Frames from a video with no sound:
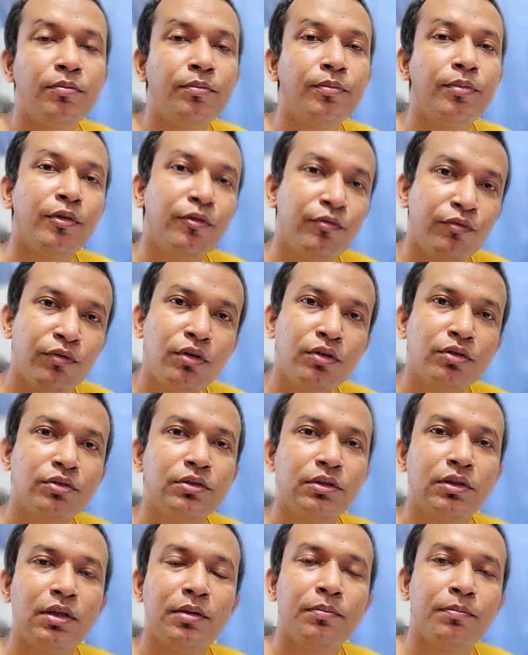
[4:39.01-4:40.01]
provokes
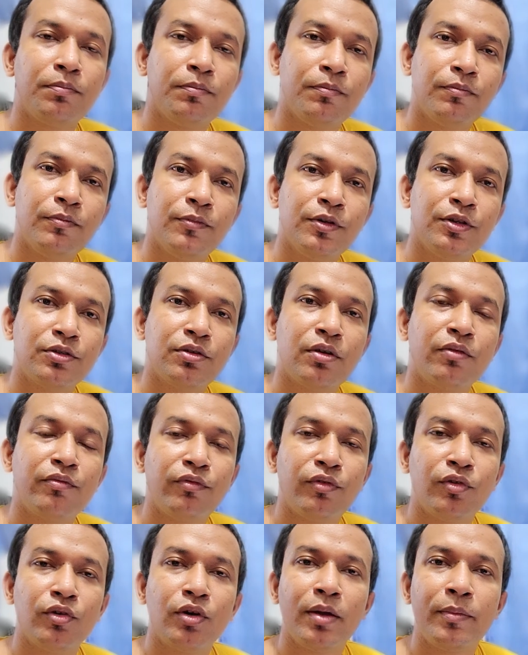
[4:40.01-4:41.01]
the
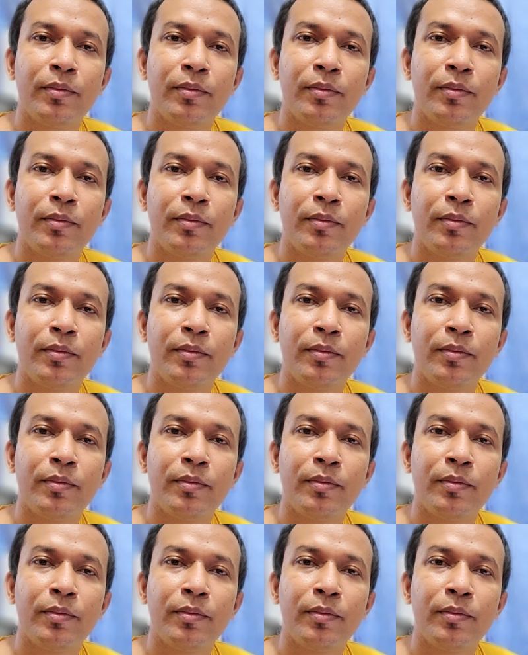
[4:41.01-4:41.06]
discomfort.